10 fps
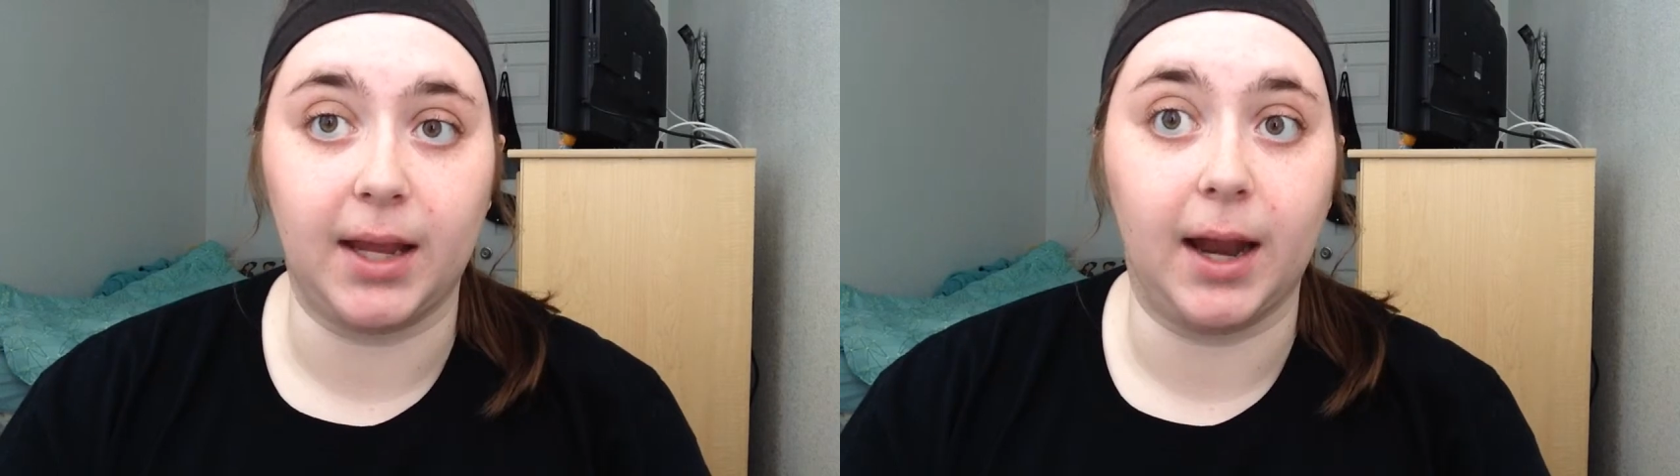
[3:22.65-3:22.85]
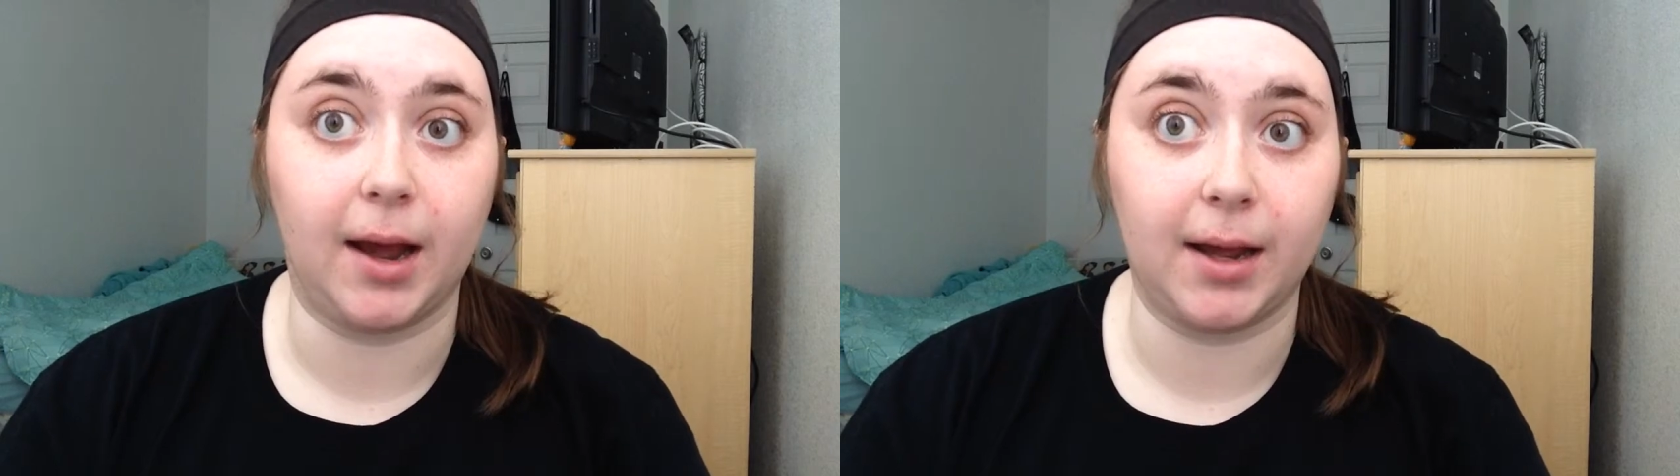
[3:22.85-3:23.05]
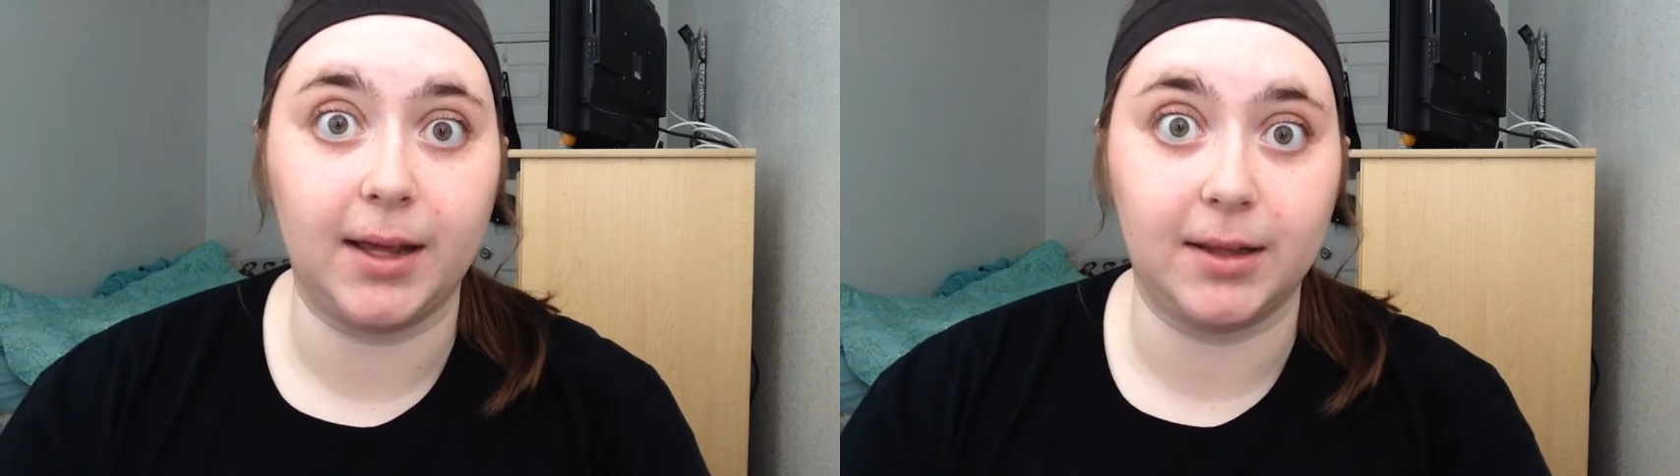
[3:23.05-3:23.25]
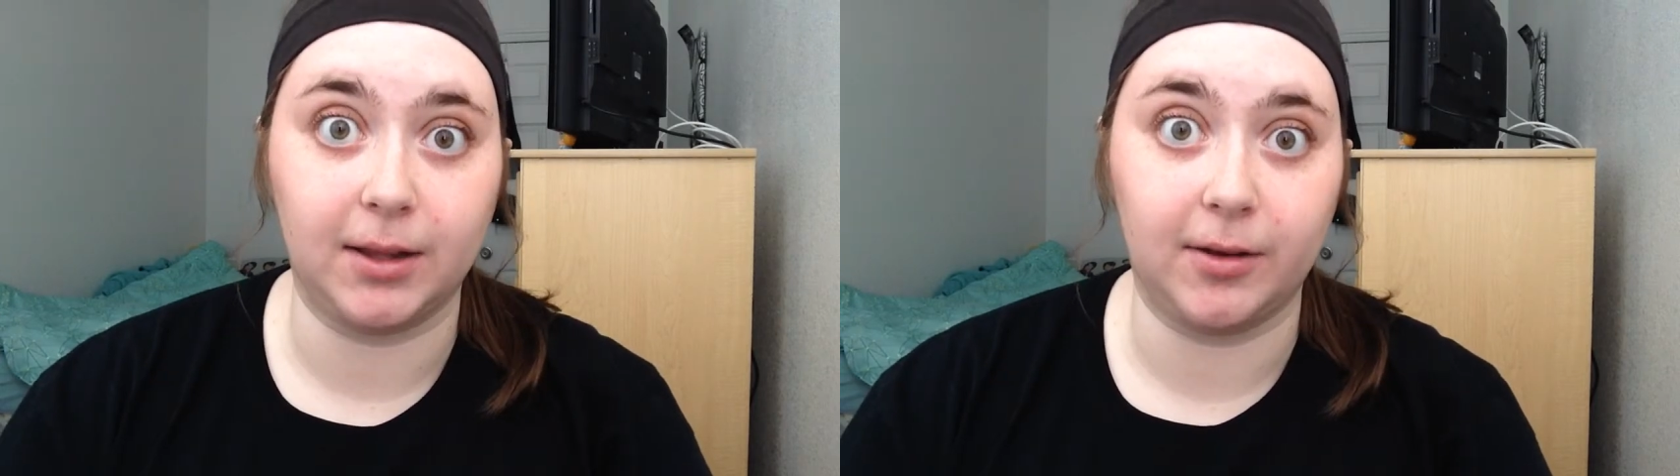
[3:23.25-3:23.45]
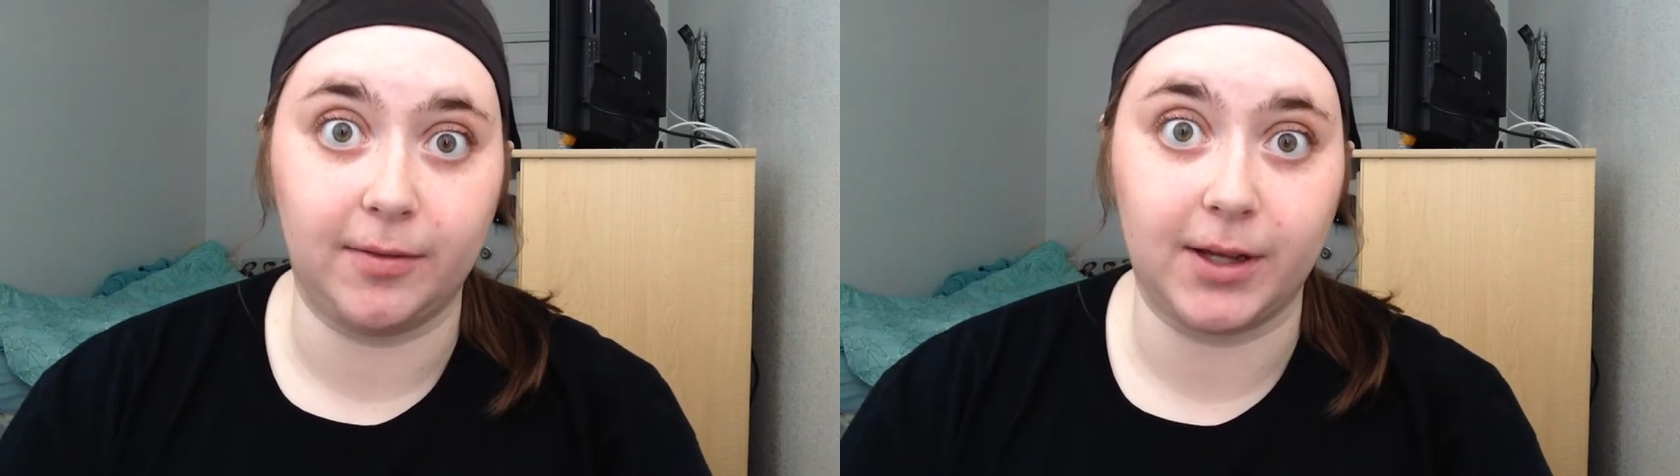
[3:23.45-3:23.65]
And I
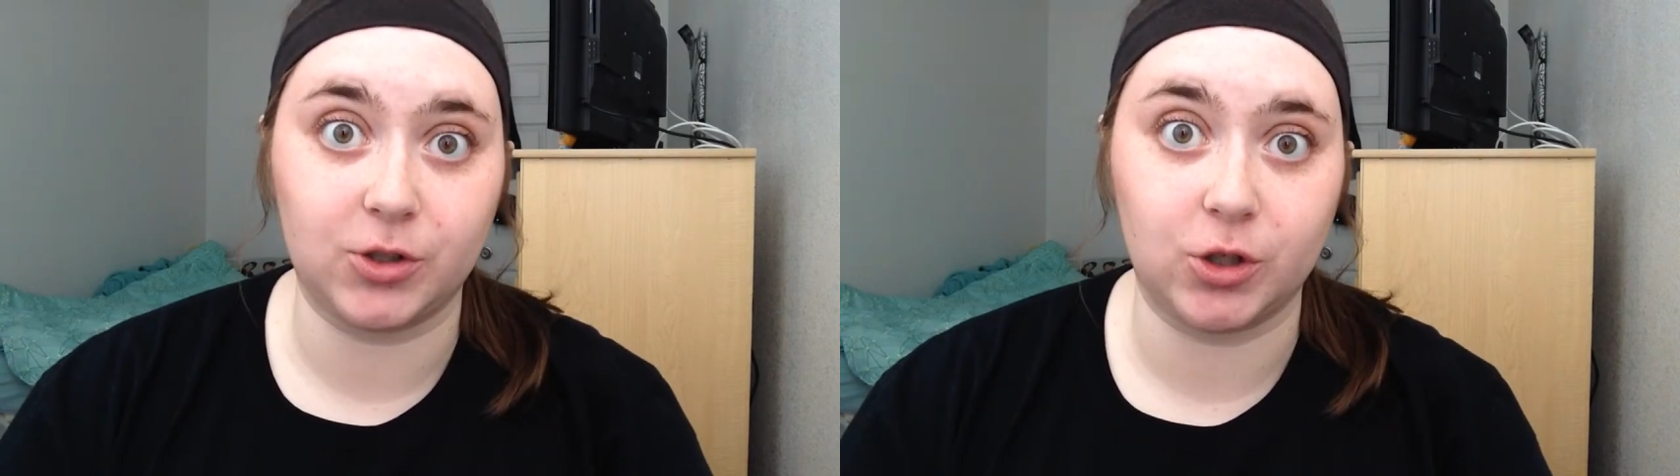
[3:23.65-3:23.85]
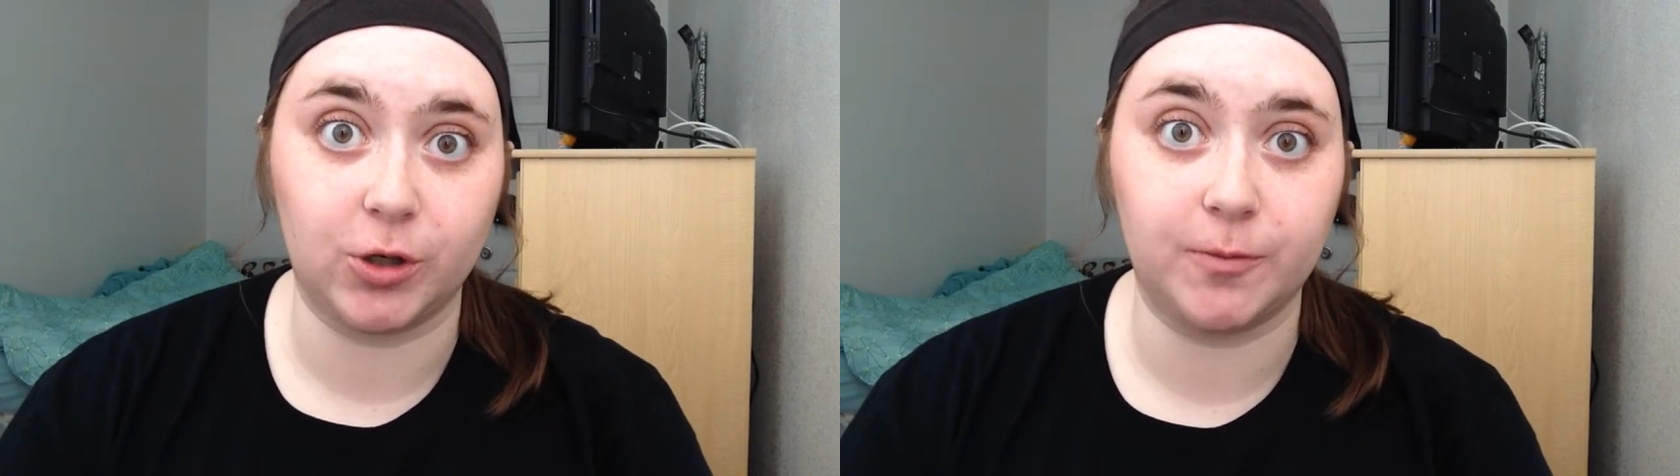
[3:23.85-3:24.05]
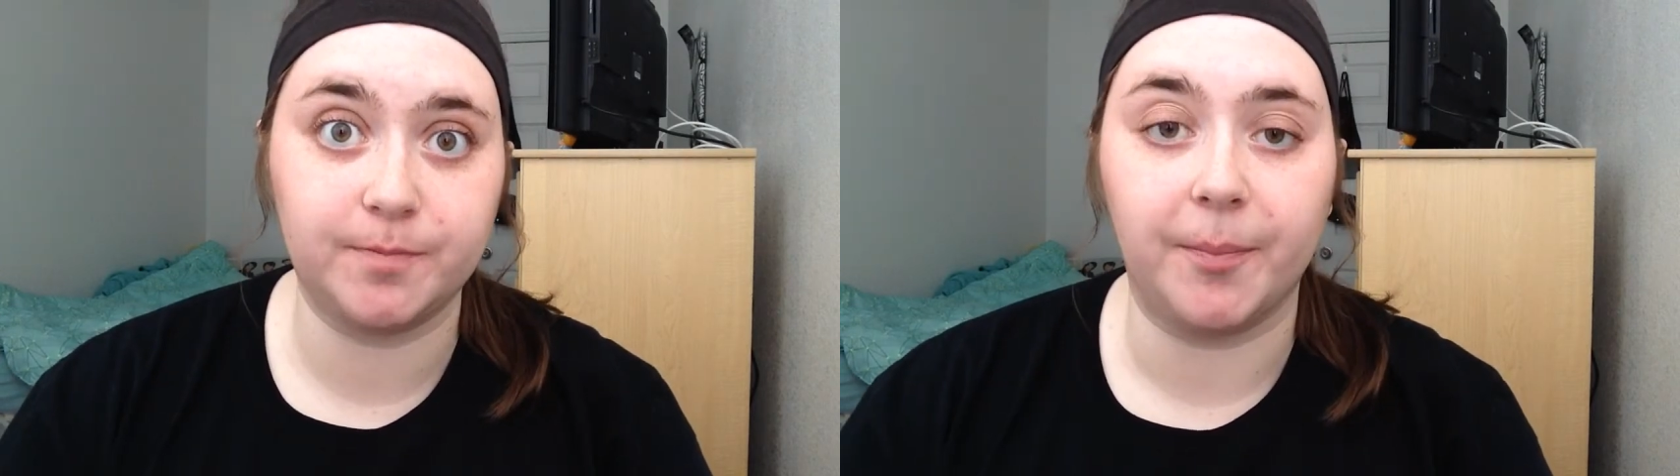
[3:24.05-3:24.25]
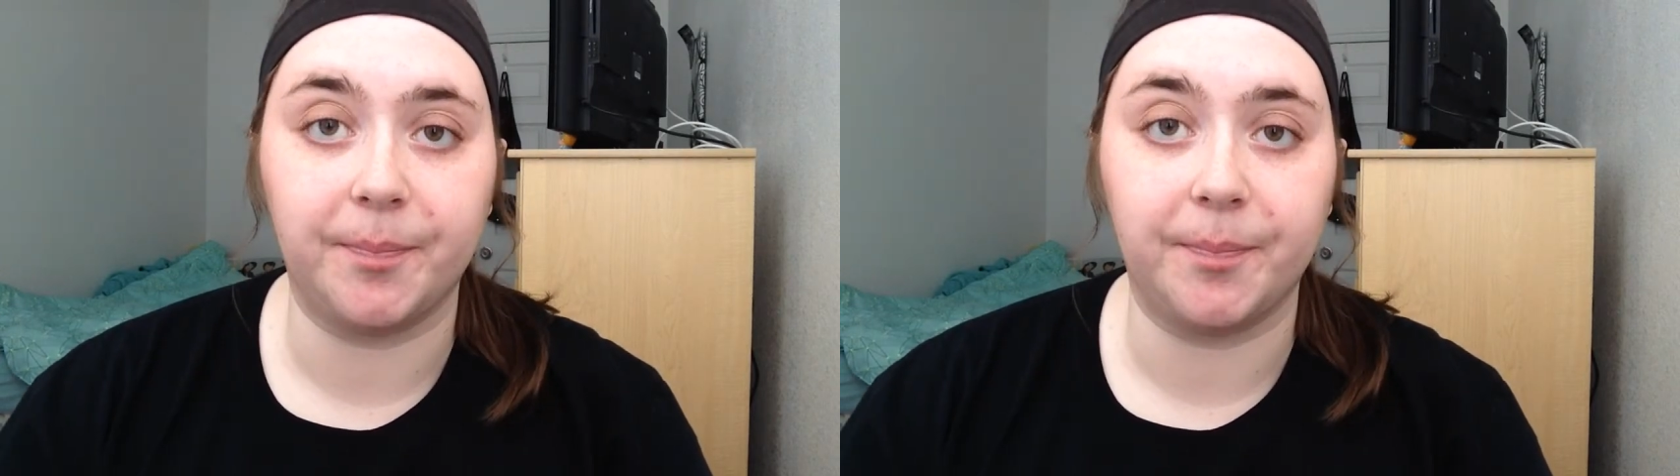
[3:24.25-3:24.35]
love that show.